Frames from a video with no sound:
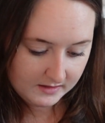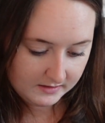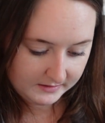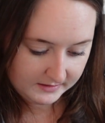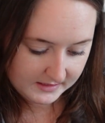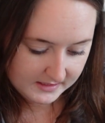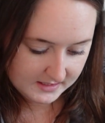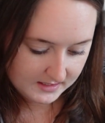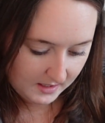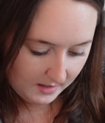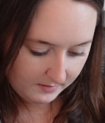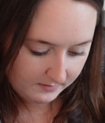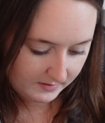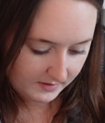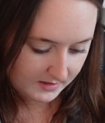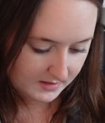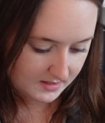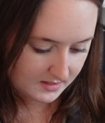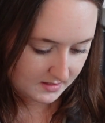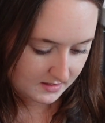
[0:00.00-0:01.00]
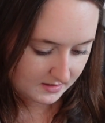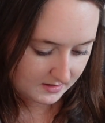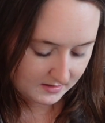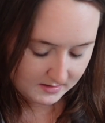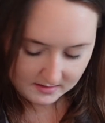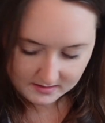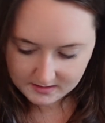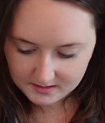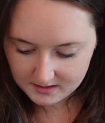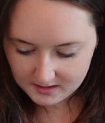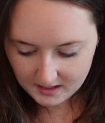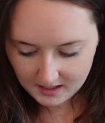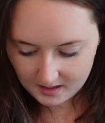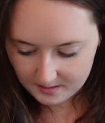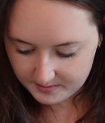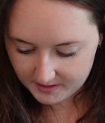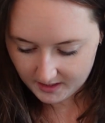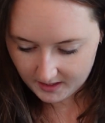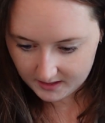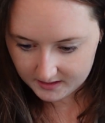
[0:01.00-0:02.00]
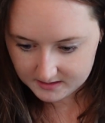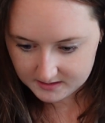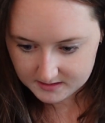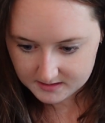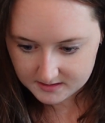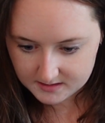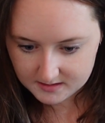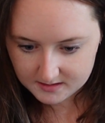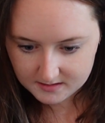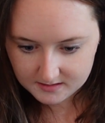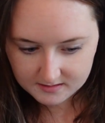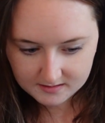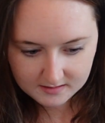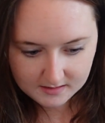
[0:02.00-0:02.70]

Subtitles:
these covers, I'll be honest.